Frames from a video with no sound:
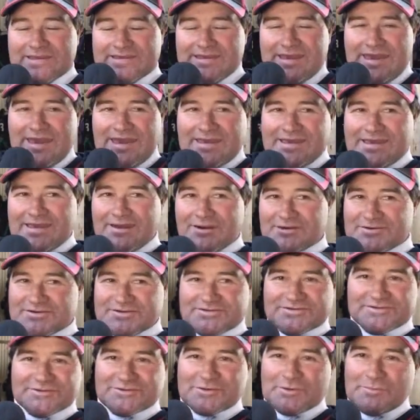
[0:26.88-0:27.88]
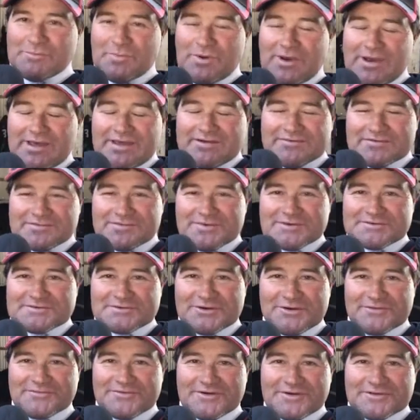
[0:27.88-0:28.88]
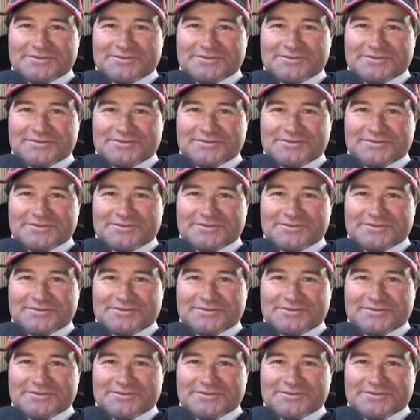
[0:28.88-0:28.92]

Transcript: Yeah, yeah. I just couldn't believe it myself.